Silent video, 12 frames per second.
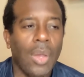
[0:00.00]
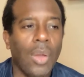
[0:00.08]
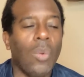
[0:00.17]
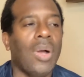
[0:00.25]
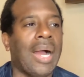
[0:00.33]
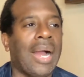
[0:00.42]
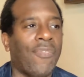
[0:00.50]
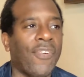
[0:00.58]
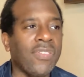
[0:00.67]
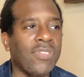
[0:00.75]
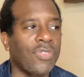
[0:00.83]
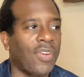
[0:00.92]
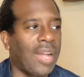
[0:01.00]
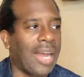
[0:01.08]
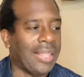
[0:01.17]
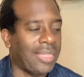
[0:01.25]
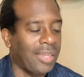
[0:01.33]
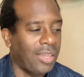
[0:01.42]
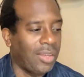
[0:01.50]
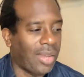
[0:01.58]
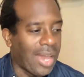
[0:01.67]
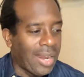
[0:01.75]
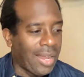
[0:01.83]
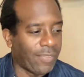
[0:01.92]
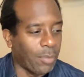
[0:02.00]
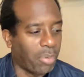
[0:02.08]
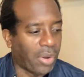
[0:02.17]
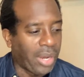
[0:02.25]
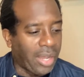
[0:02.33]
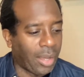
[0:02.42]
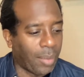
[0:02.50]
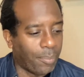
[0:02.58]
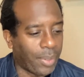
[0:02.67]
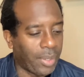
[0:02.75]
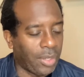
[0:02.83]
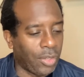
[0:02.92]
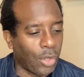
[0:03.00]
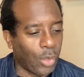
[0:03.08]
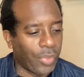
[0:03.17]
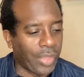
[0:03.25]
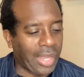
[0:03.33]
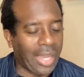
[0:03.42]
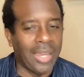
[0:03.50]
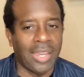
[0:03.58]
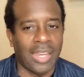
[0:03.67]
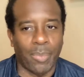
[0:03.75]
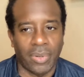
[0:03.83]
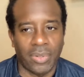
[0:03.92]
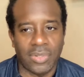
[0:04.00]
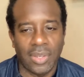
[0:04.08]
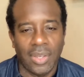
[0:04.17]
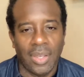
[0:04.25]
Well, first of all, I think you kind of have to break up, the gatekeepers.